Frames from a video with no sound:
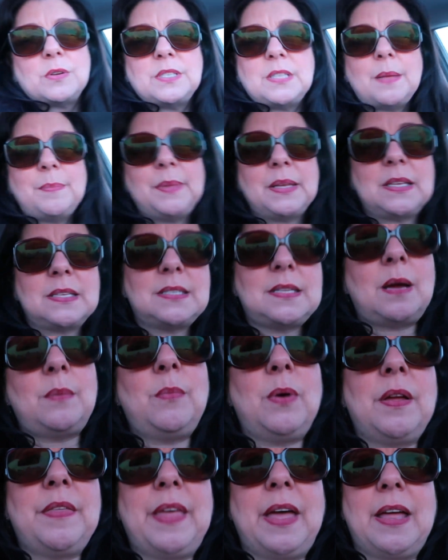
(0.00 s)
or something
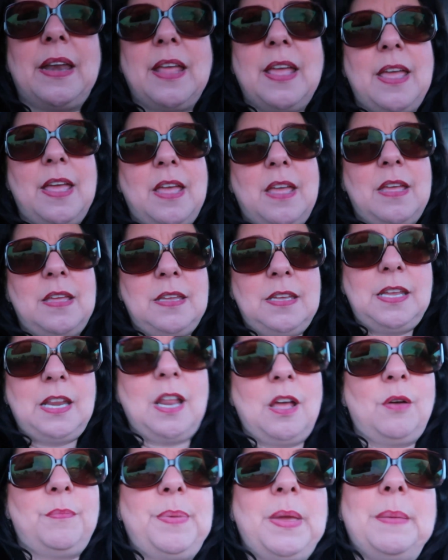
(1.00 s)
somewhere that, you
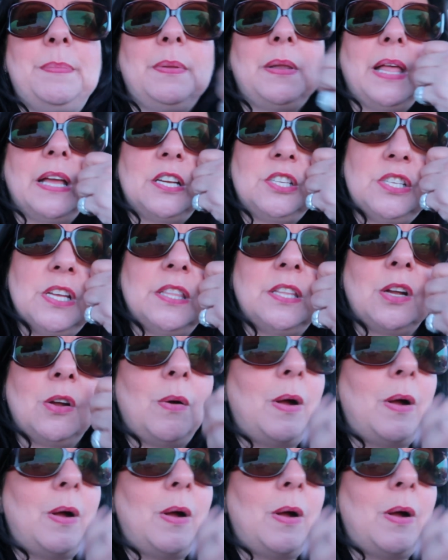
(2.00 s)
know, people like shut the